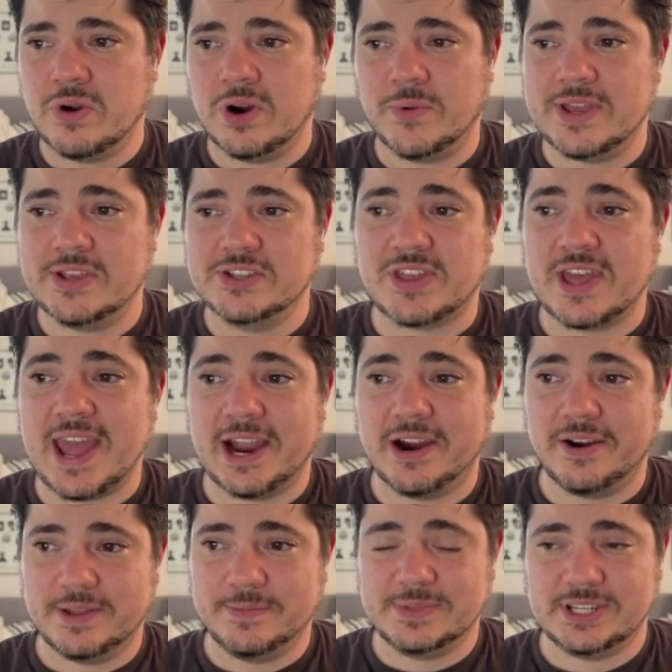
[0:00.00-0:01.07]
where we used the
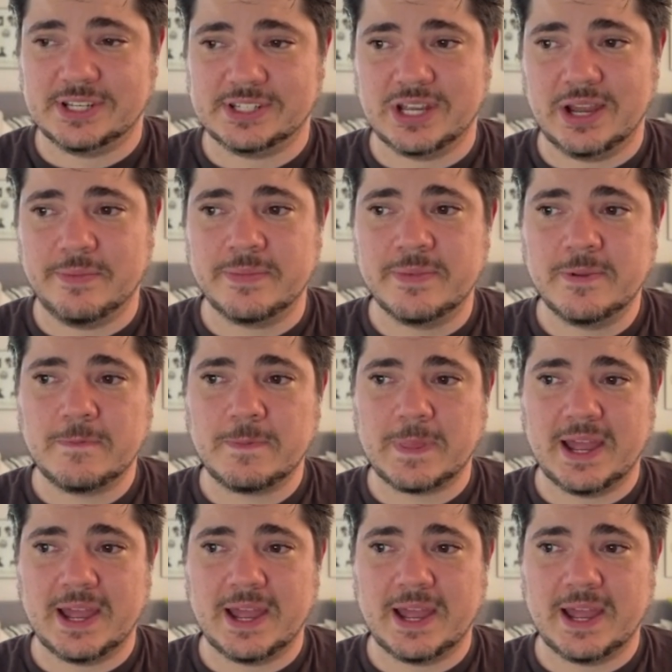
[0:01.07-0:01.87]
Arium system,